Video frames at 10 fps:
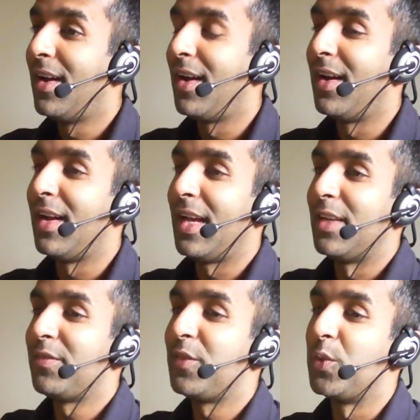Uh, and
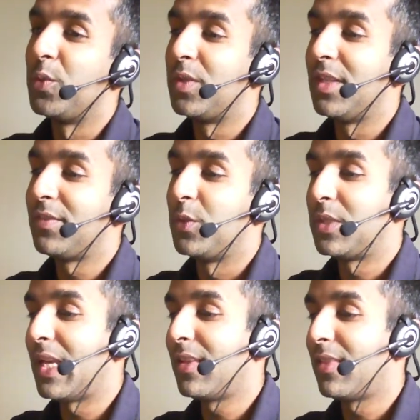if you yeah. if you
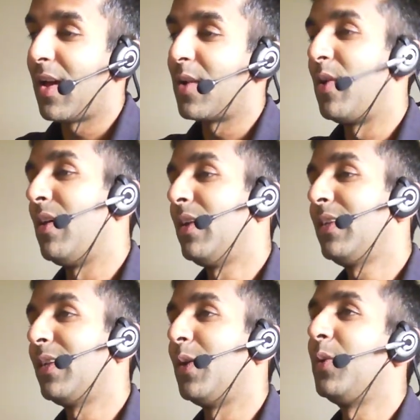take that
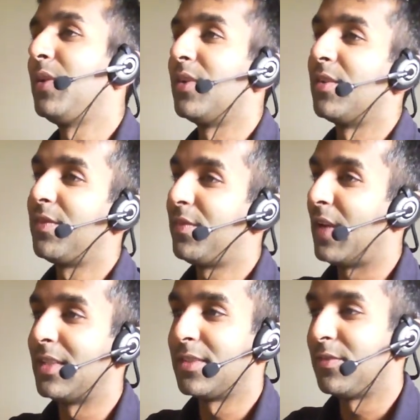on, you know your
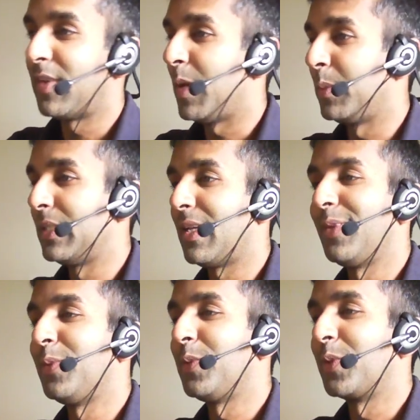friends and family tell
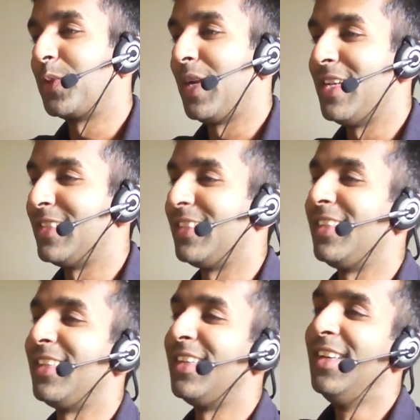you you're
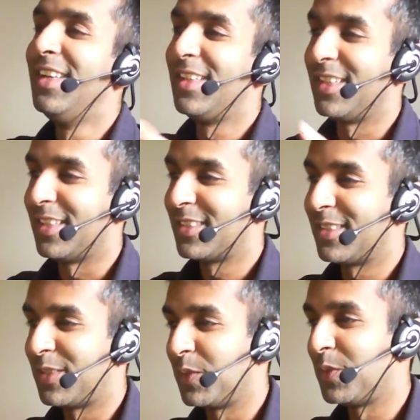crazy, the
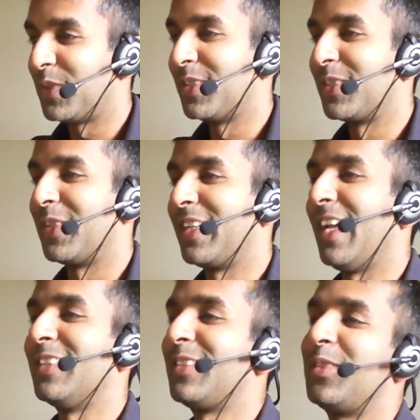institutions are
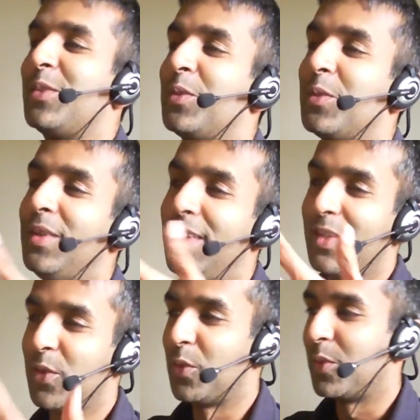against you,
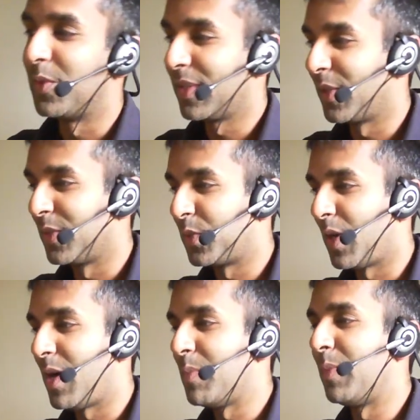you your
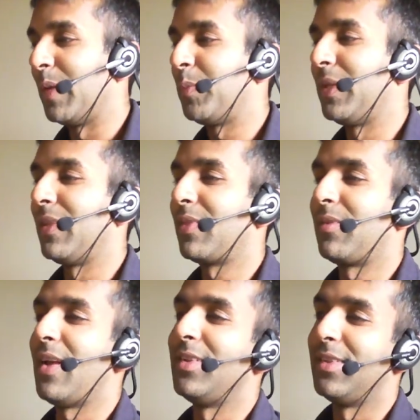job might be
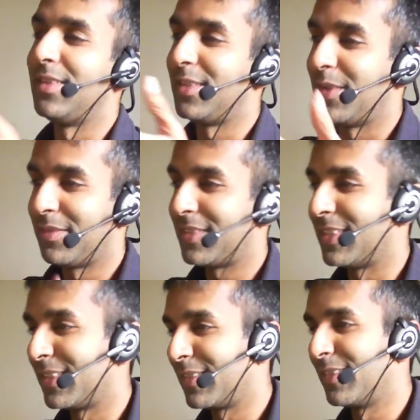threatened, you have
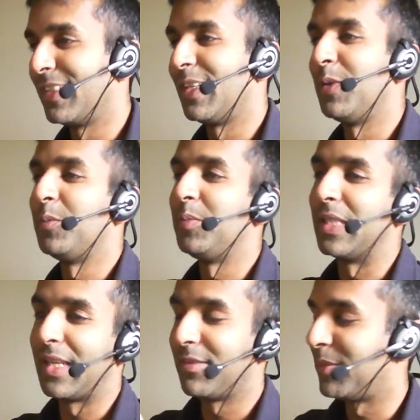to you know be
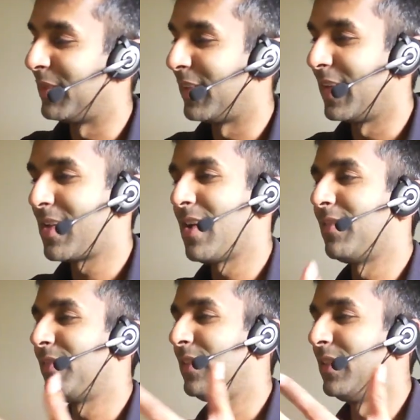be very
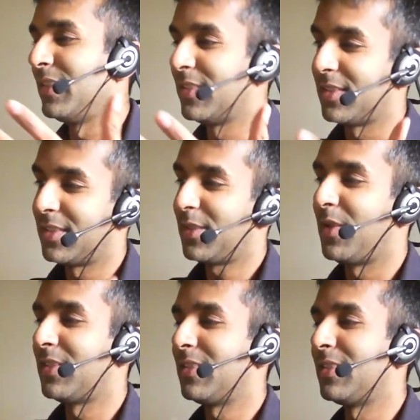careful. There's this
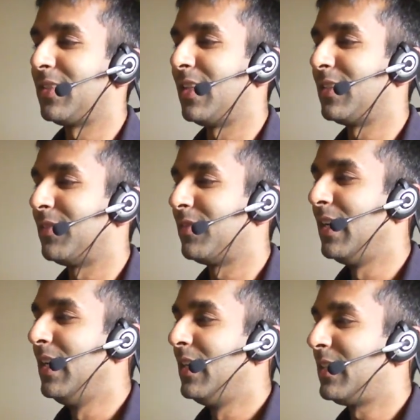constant sense of
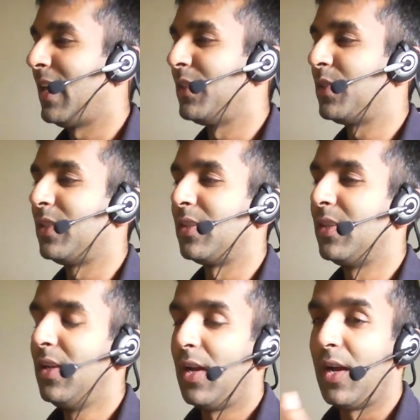tension.
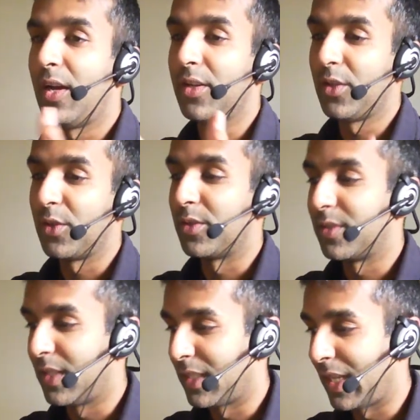Uh, you're
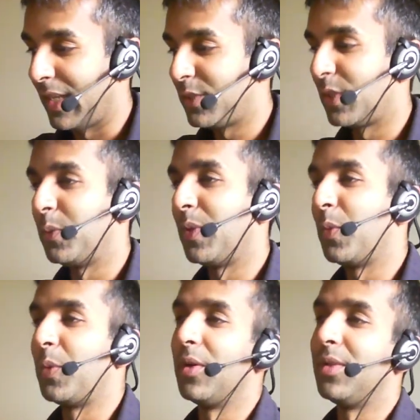engaging with a
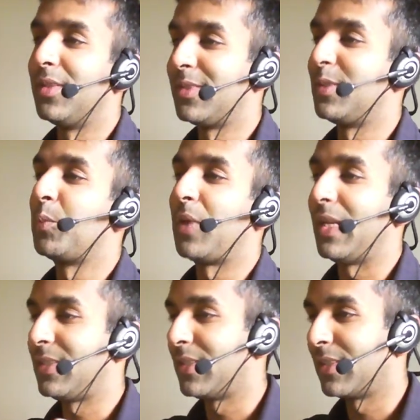world that's
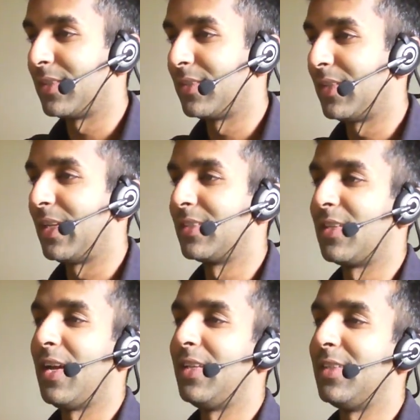depressing and
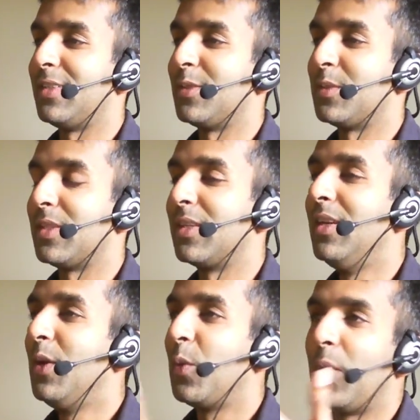anxiety inducing.
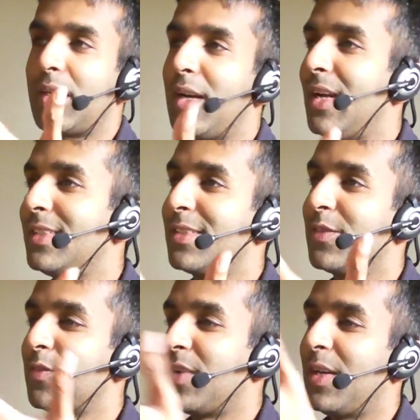What kinds
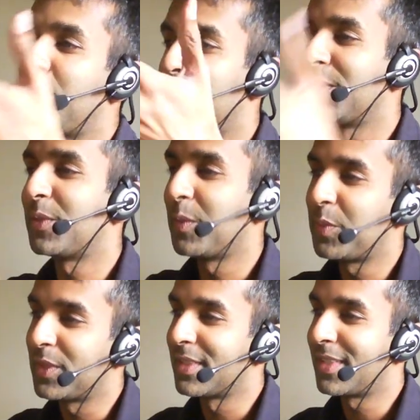of uh,
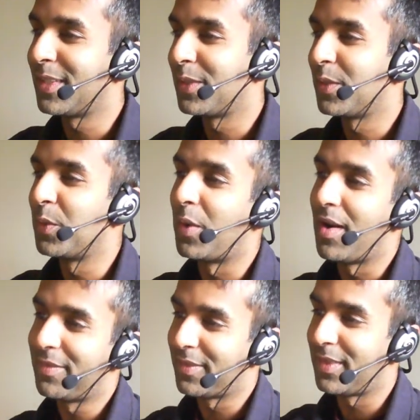prescriptions can you
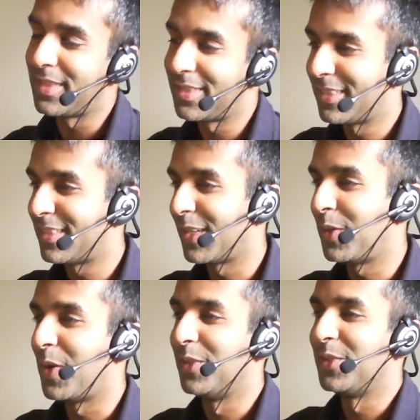offer as a
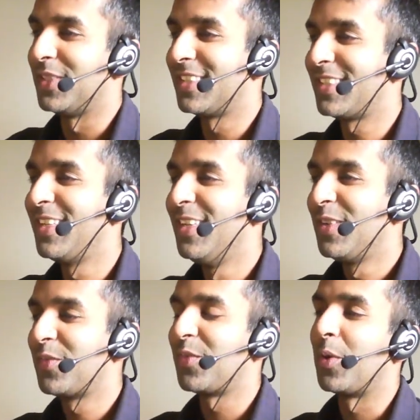psychologist
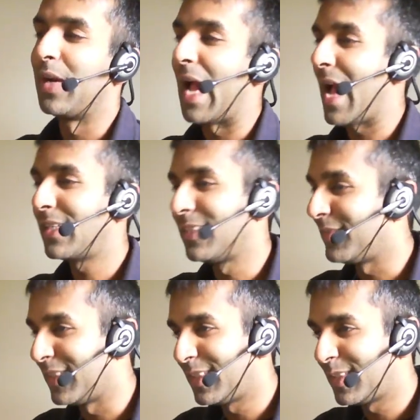for
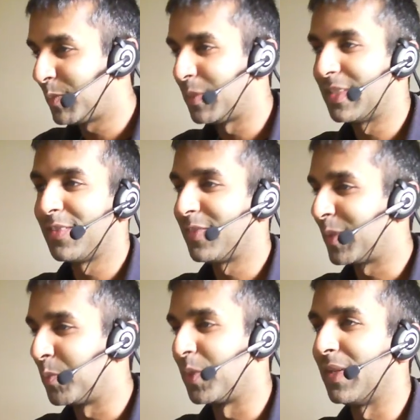activist
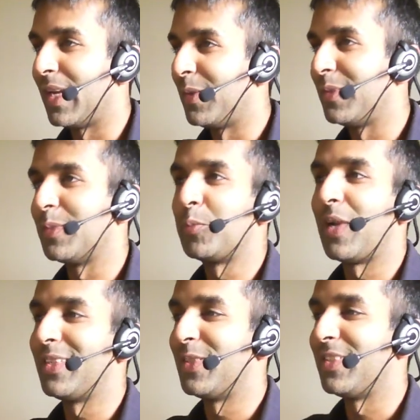specific burnout and
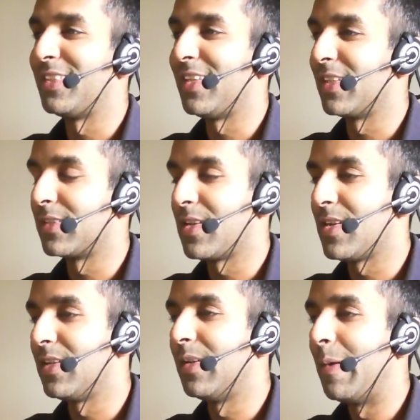depression and anxiety?